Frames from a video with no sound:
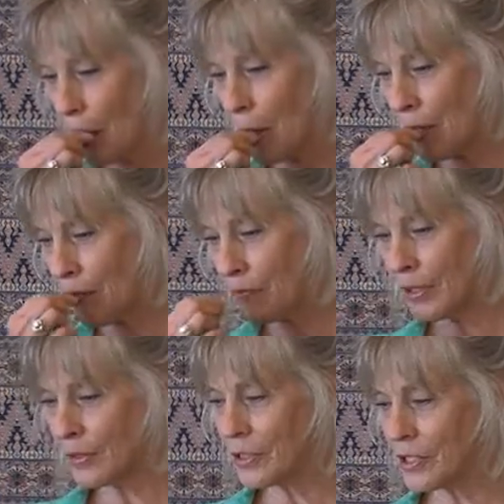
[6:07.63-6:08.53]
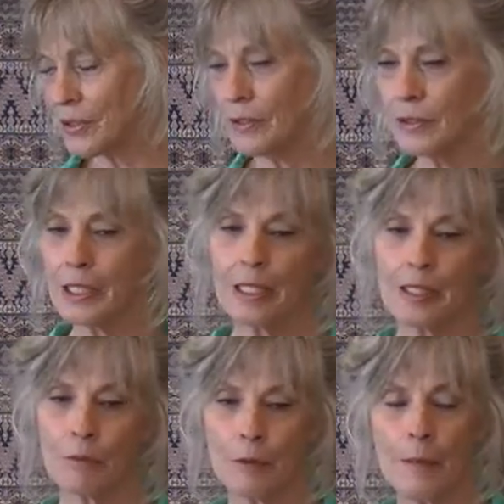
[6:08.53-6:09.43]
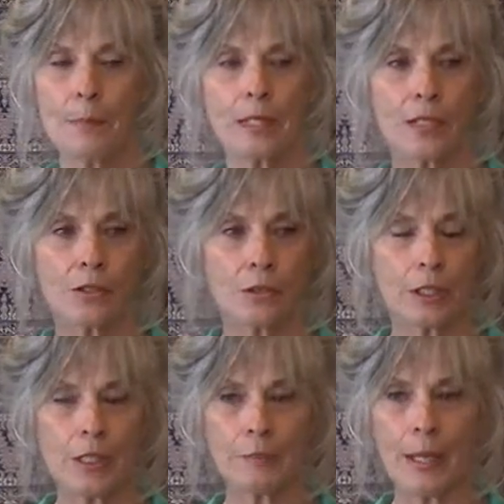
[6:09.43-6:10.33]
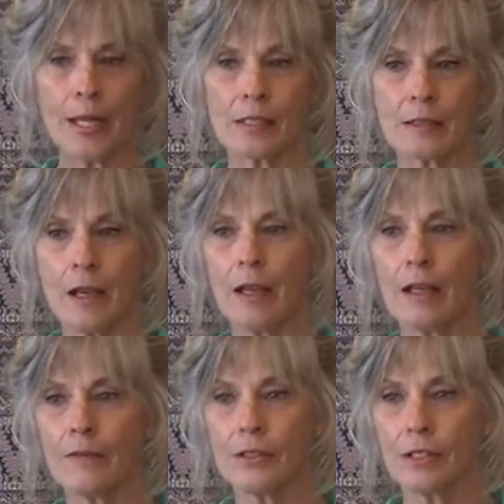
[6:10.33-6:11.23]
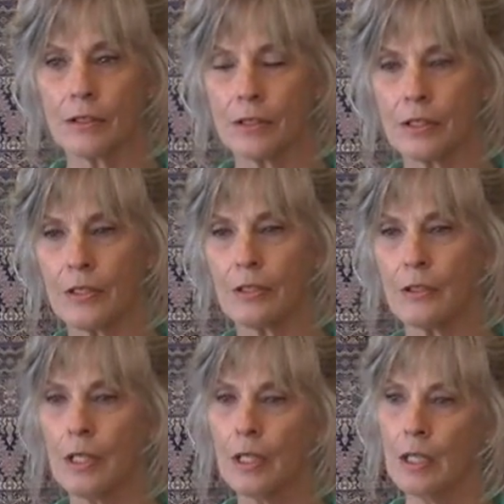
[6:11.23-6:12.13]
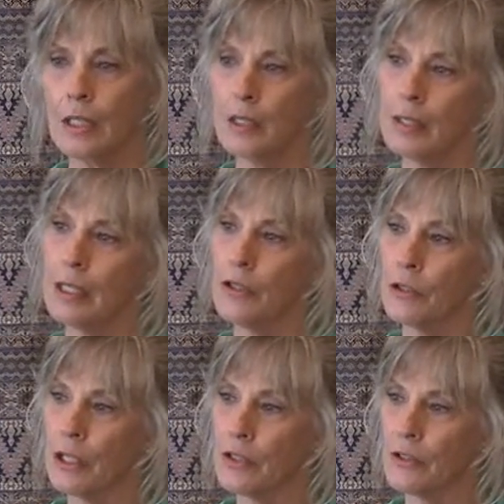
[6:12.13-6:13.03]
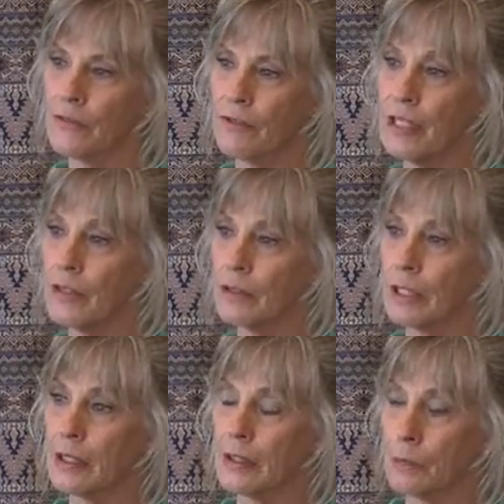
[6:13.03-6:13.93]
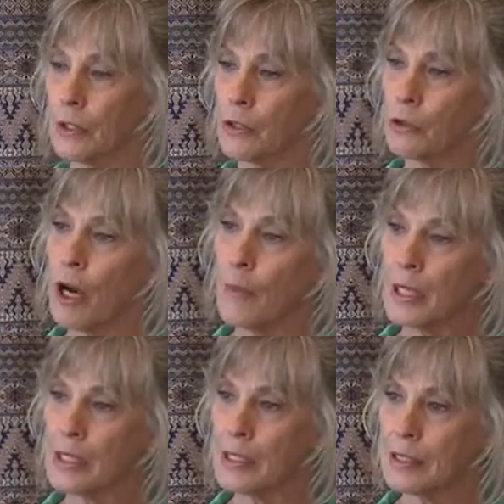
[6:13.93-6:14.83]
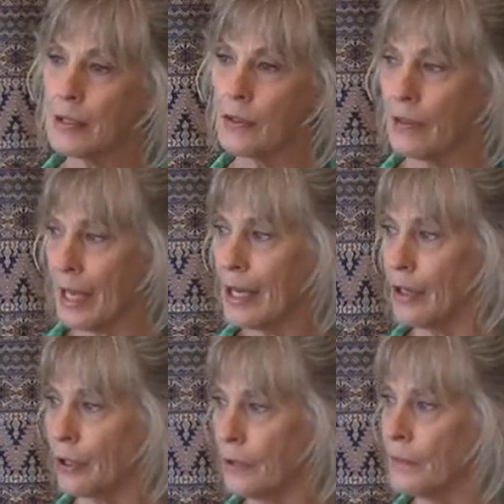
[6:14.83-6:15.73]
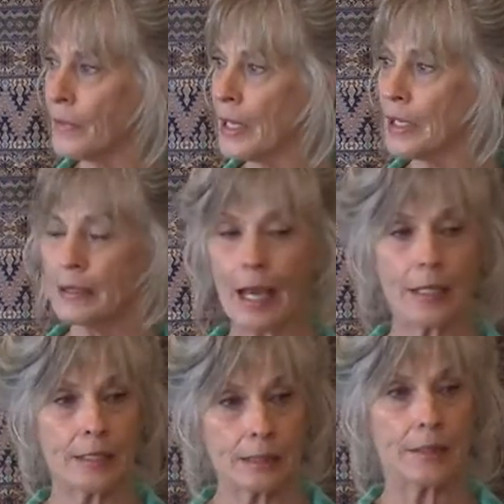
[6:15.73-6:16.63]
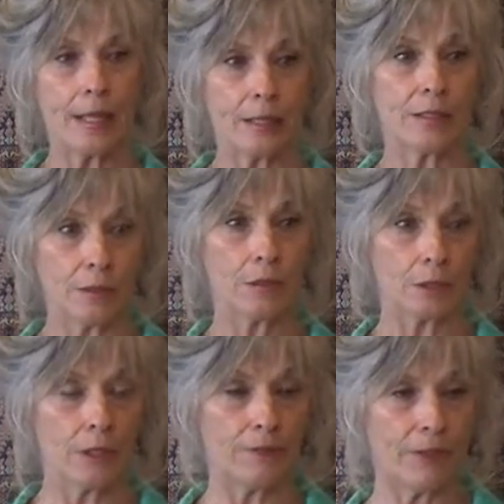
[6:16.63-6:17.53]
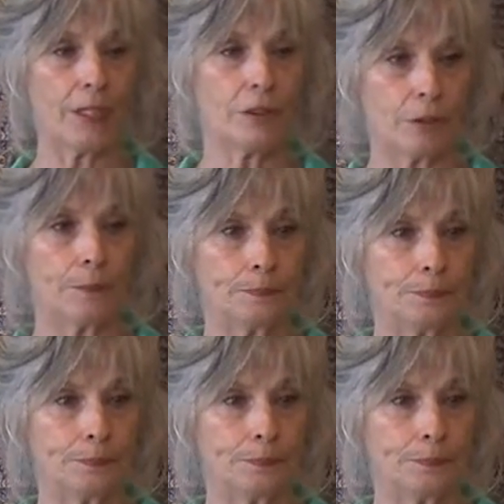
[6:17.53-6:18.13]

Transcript: if there's still any remnants or any past lives that are still in your energy field, that where the trauma is still there, that is, that is still going to affect you.